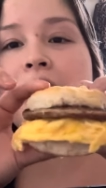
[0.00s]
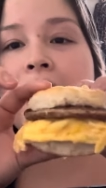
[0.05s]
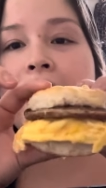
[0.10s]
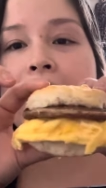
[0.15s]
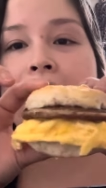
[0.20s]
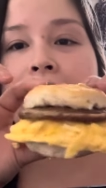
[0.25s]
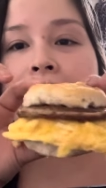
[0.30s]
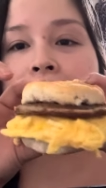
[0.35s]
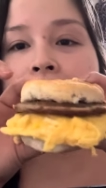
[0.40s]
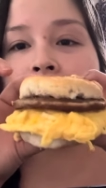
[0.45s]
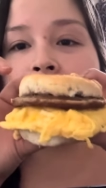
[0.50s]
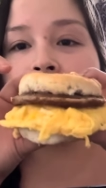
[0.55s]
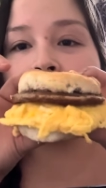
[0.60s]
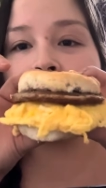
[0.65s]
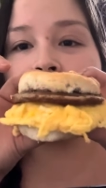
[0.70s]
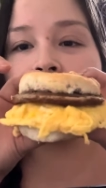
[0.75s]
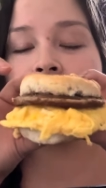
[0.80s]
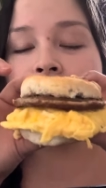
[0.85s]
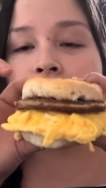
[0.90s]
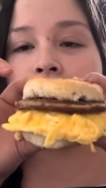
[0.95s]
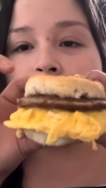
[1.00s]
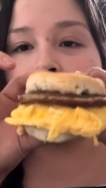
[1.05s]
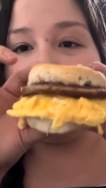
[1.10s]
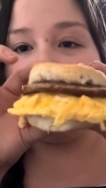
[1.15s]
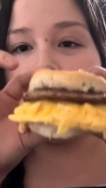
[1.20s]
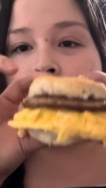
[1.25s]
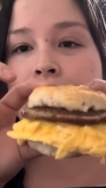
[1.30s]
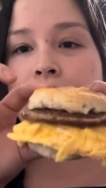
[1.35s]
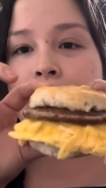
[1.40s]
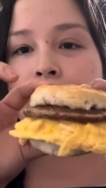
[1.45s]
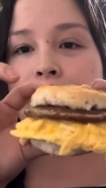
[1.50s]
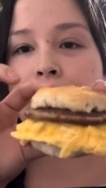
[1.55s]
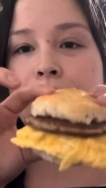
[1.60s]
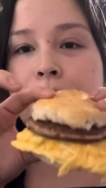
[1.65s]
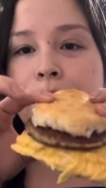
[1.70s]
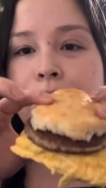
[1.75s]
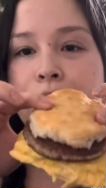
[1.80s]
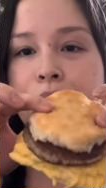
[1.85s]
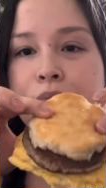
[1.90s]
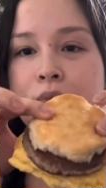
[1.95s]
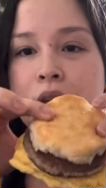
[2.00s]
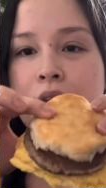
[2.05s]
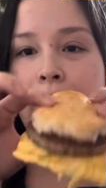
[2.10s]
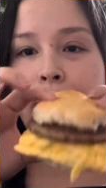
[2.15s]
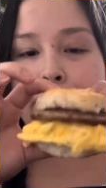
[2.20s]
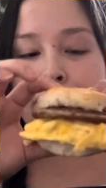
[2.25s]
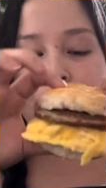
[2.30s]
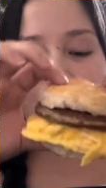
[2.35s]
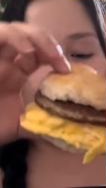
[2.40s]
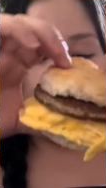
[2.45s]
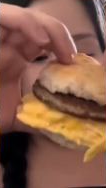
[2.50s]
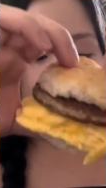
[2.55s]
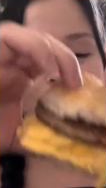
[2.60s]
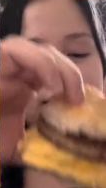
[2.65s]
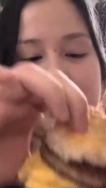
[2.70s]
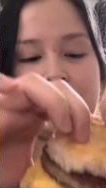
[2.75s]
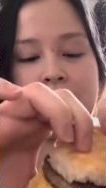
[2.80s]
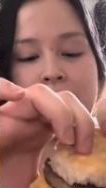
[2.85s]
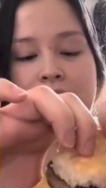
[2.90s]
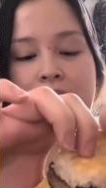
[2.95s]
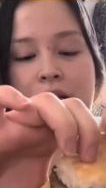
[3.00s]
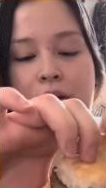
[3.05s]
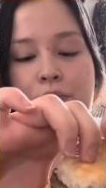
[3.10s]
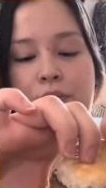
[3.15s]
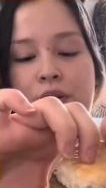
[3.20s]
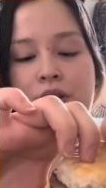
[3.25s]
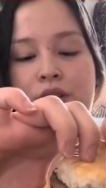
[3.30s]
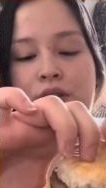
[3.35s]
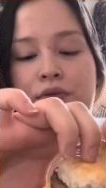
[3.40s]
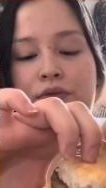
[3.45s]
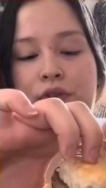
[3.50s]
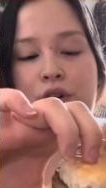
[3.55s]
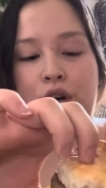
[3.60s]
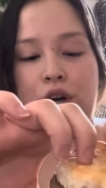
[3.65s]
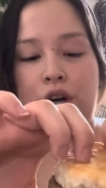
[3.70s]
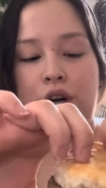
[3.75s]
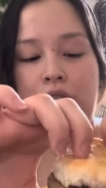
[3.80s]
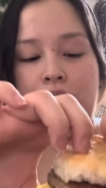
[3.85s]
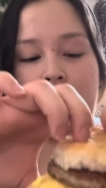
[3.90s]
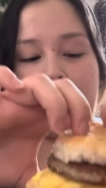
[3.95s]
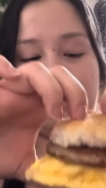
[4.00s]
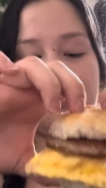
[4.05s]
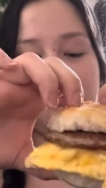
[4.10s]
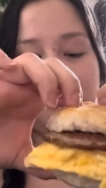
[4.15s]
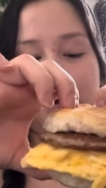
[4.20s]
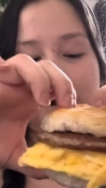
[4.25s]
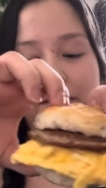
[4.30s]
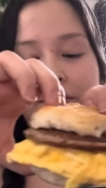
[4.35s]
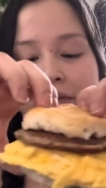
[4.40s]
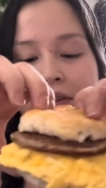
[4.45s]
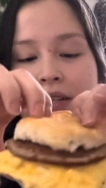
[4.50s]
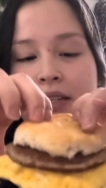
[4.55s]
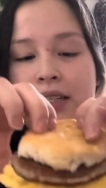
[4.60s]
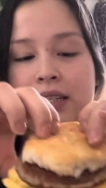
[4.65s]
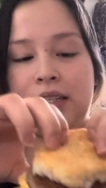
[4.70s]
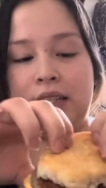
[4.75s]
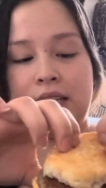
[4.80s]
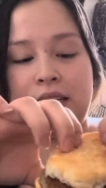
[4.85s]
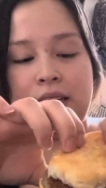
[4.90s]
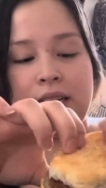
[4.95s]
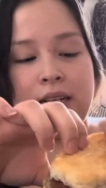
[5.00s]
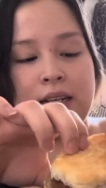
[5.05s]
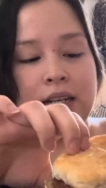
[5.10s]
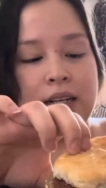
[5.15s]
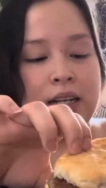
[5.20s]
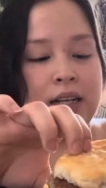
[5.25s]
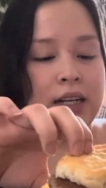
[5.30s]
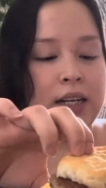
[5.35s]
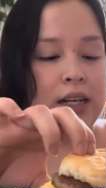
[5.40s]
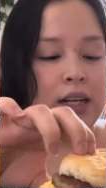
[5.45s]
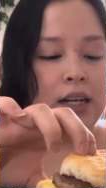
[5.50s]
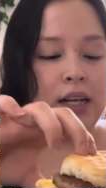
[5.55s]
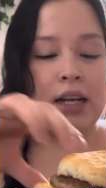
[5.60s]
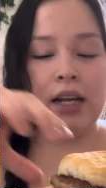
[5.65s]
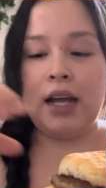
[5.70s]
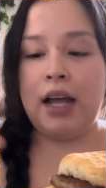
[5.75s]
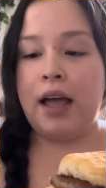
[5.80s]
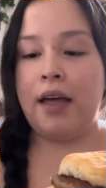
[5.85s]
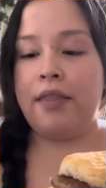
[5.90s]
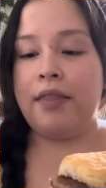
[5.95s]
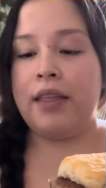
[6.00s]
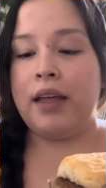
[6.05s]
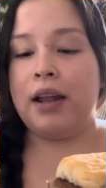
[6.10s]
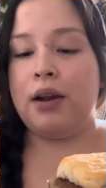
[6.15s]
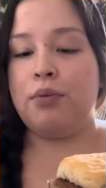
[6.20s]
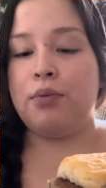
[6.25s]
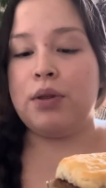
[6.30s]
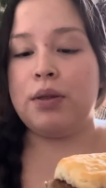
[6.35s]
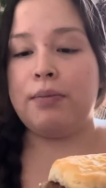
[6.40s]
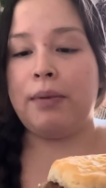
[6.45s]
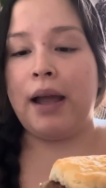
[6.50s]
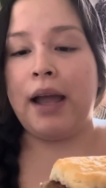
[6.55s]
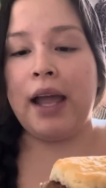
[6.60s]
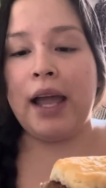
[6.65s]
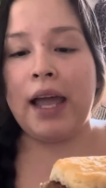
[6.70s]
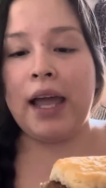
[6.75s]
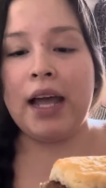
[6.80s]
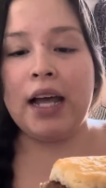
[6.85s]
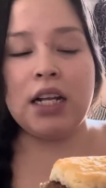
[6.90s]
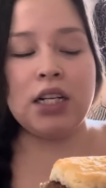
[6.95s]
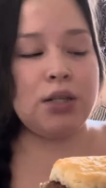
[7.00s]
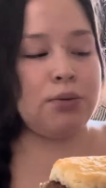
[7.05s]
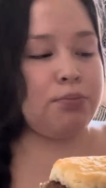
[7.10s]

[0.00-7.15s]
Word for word: egg um, biscuit sandwich for um, breakfast. And then with my hash